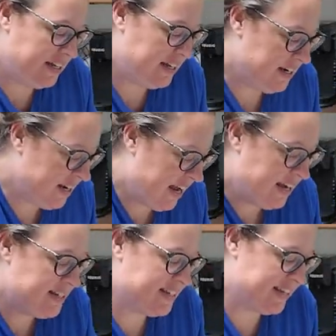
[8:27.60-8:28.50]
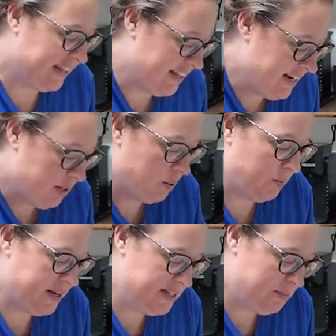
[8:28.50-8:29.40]
need a skillet. Now the
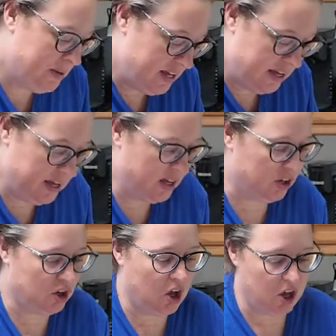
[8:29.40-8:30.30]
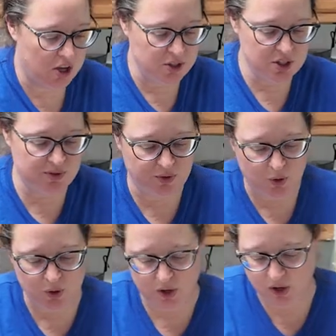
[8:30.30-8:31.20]
recipe calls
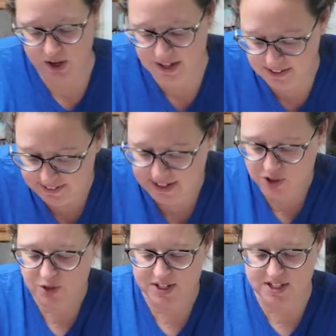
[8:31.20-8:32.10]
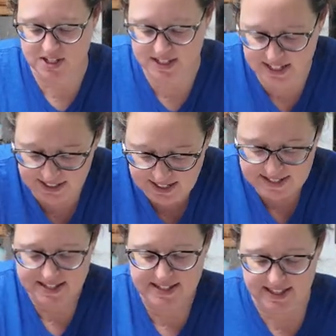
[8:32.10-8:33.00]
for an electric
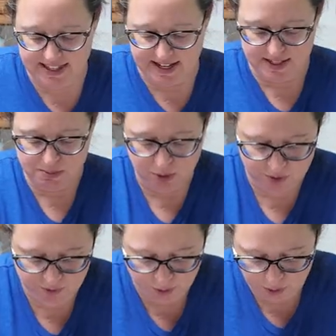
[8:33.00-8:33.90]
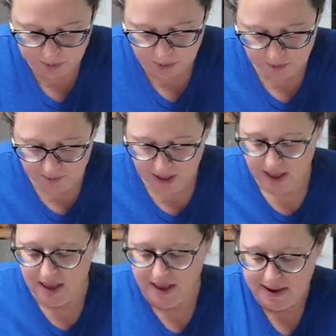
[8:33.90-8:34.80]
skillet, says that that's preferable.
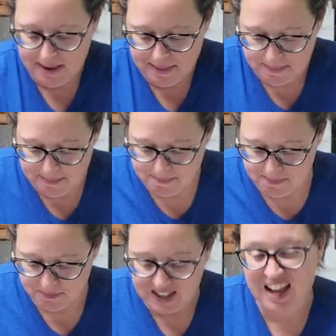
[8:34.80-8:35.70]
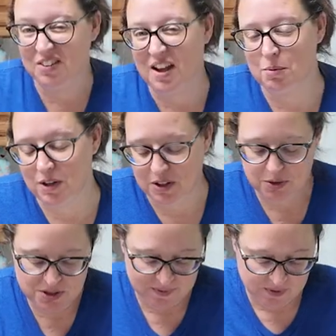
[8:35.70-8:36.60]
Um, I don't have one of
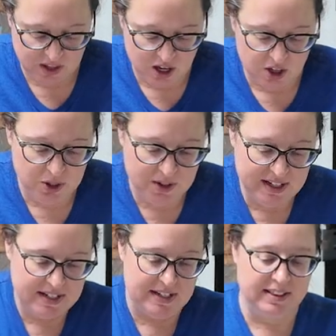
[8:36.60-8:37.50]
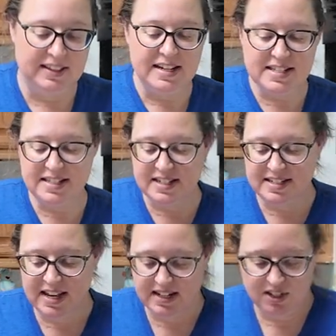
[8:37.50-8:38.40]
those. You need at least a
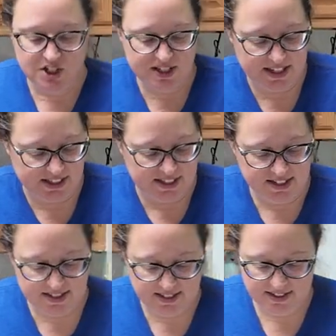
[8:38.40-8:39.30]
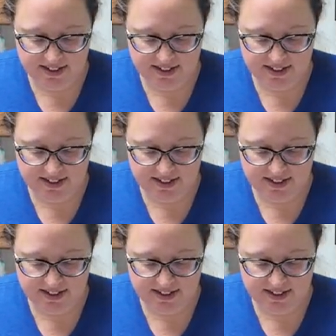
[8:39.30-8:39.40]
10 inch skillet